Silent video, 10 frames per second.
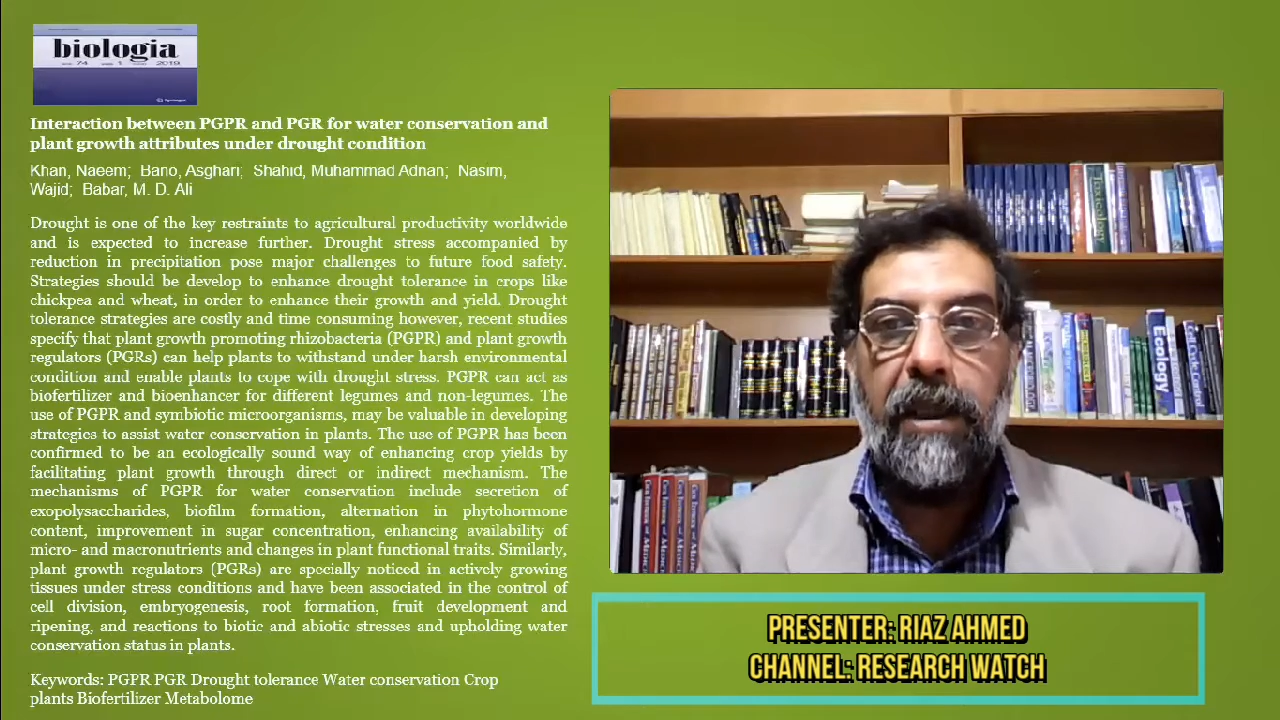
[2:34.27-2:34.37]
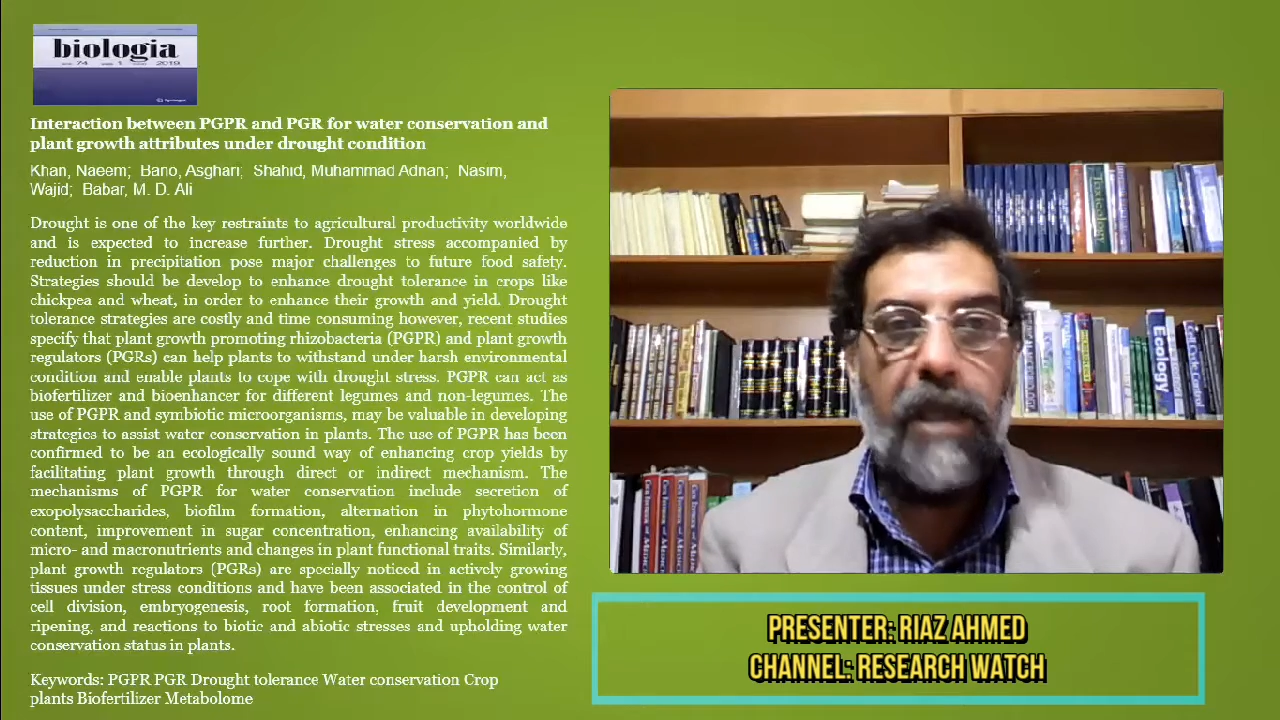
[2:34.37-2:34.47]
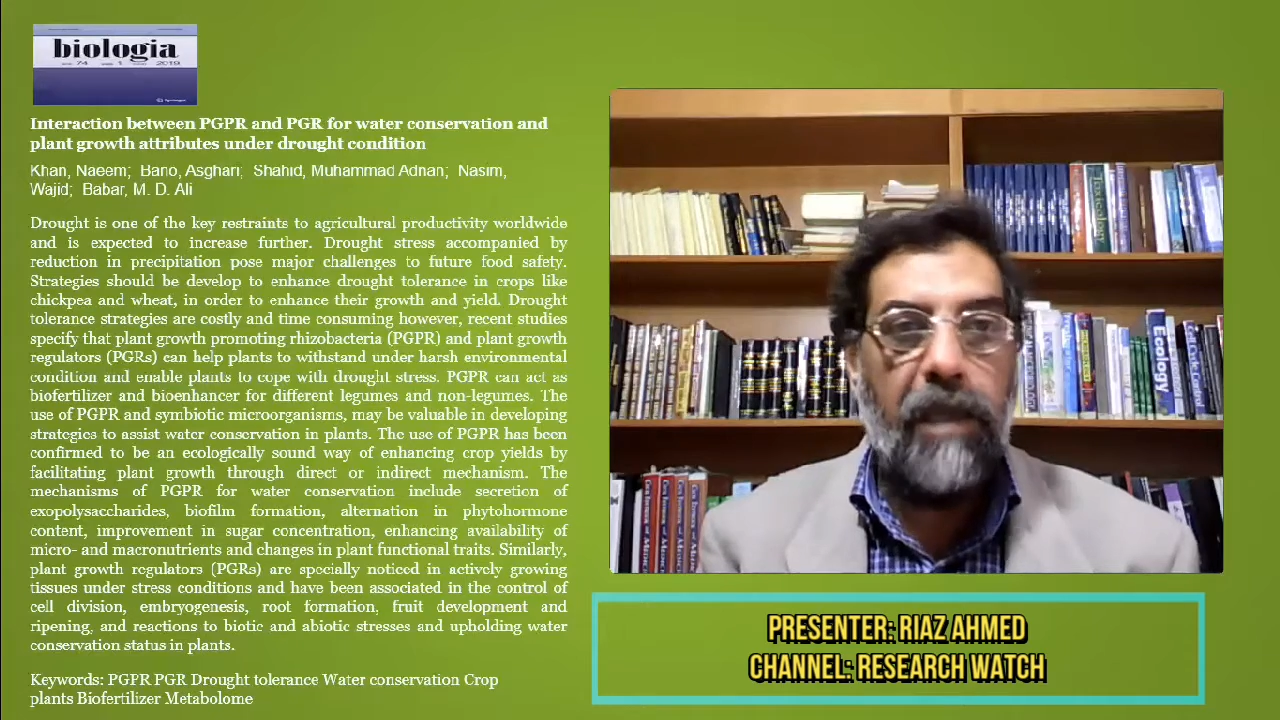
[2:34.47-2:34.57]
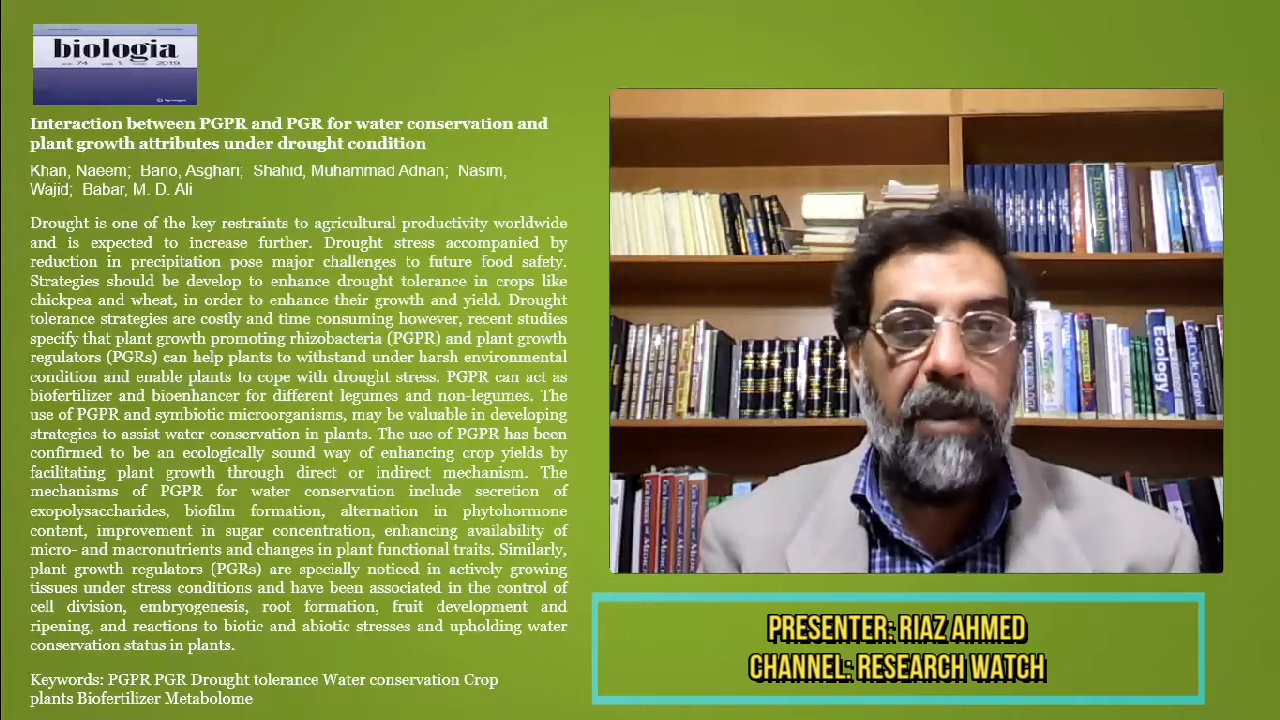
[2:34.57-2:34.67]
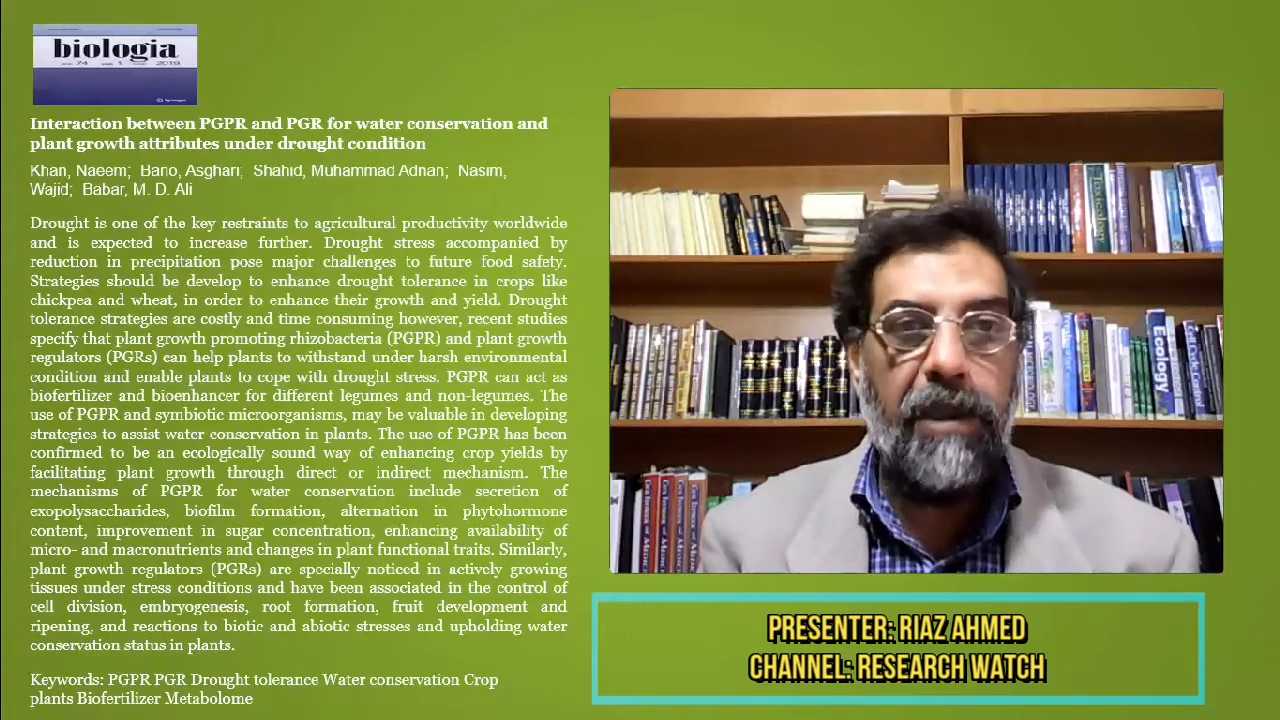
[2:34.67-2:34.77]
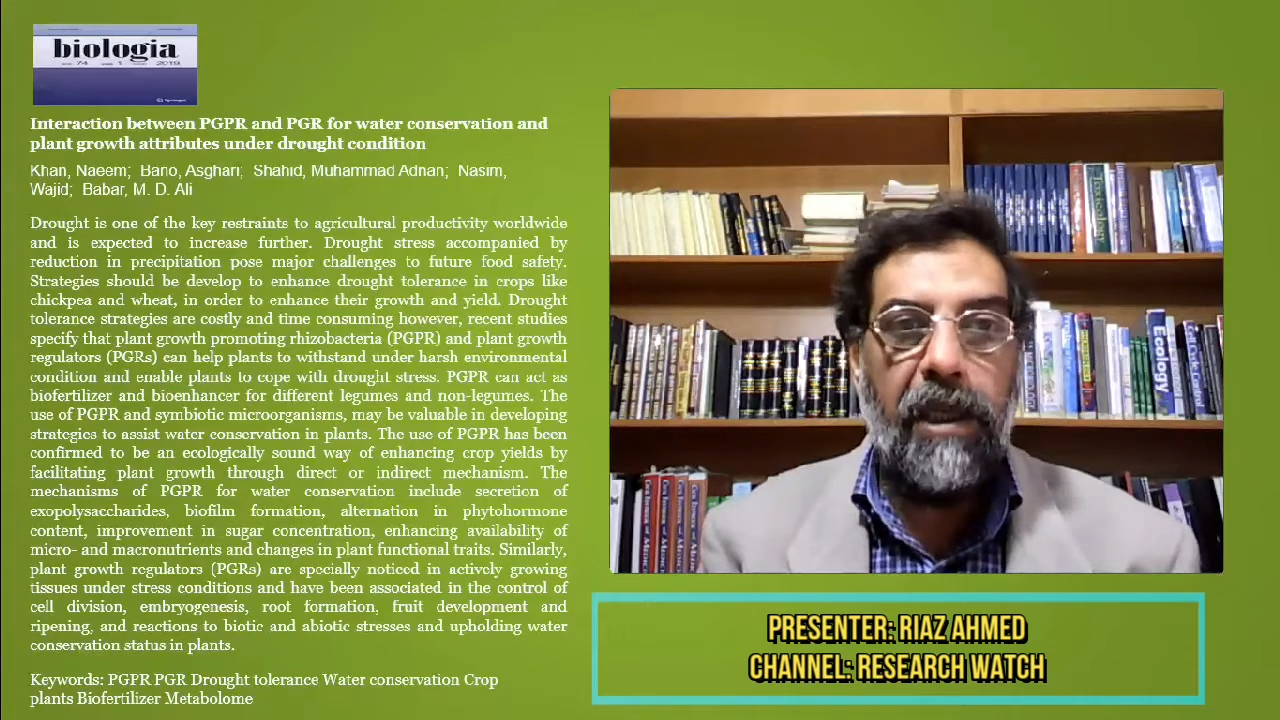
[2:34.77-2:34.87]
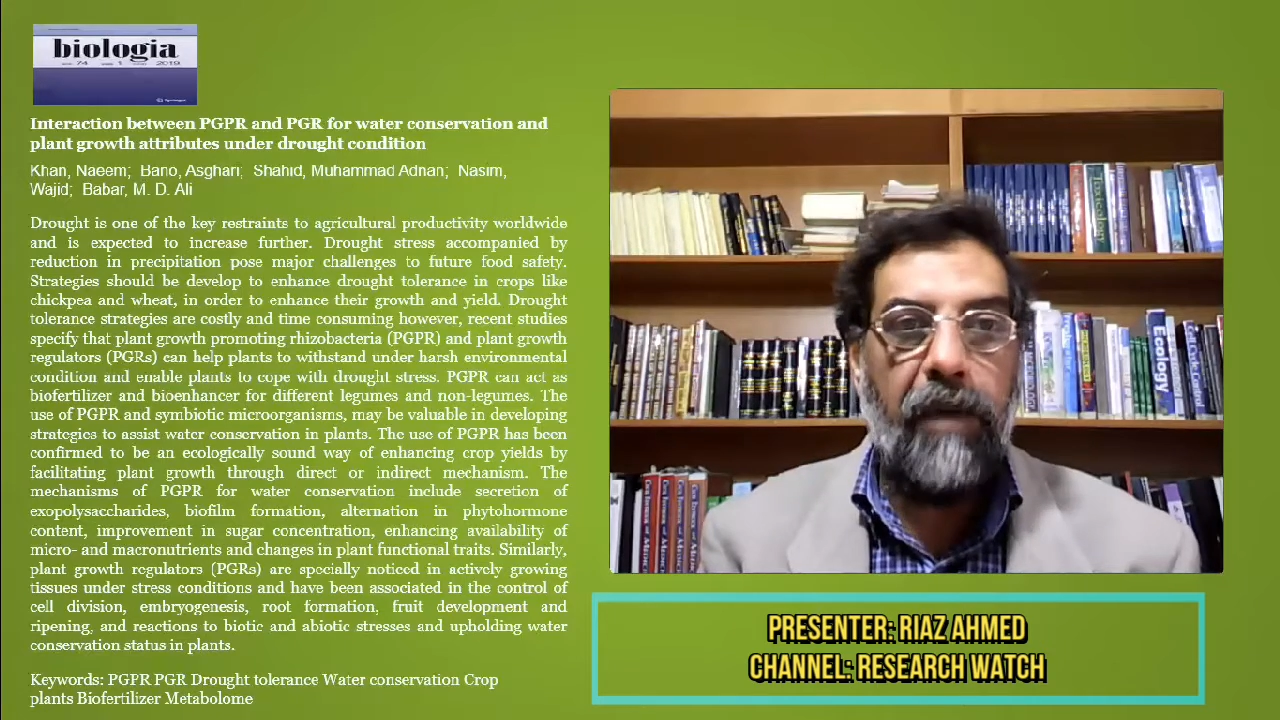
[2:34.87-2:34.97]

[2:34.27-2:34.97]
can be an